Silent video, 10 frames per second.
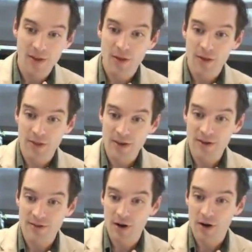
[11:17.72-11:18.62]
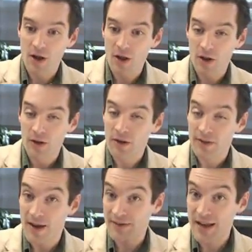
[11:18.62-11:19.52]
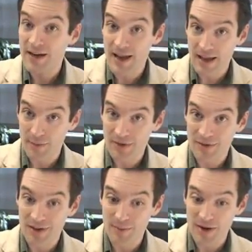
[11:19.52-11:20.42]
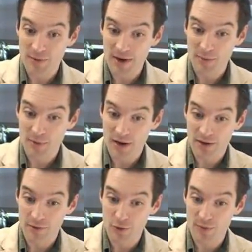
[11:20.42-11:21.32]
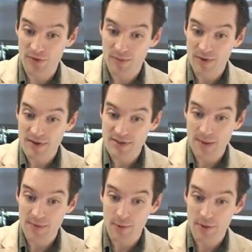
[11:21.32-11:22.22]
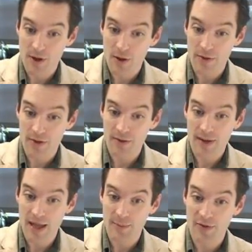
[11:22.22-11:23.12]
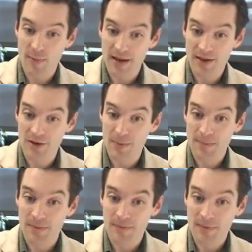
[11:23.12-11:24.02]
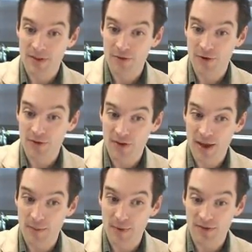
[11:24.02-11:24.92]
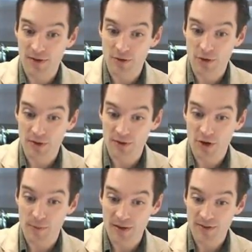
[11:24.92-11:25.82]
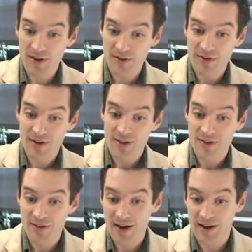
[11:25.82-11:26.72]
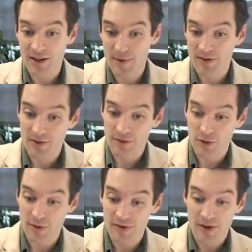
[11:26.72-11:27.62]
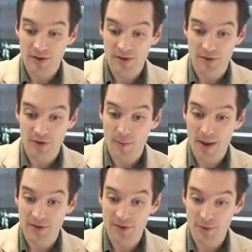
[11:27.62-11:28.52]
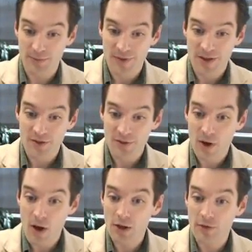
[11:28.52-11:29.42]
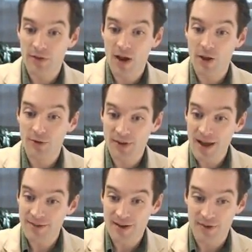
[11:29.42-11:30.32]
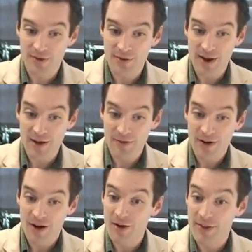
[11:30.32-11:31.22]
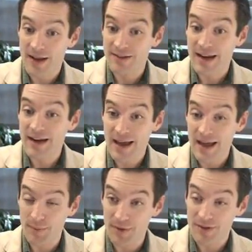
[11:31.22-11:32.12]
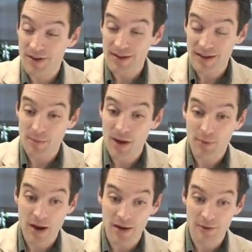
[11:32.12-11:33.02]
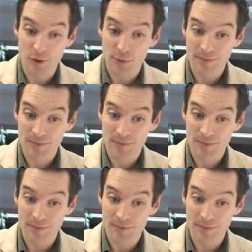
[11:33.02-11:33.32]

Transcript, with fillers: These are all the identity element in my direct product of groups. Same thing with all the elements back here. The first element is congruent to 0 mod 6. The second element is congruent to 0 mod 2. So all of the colored dots on this graph are the identity element in my product group.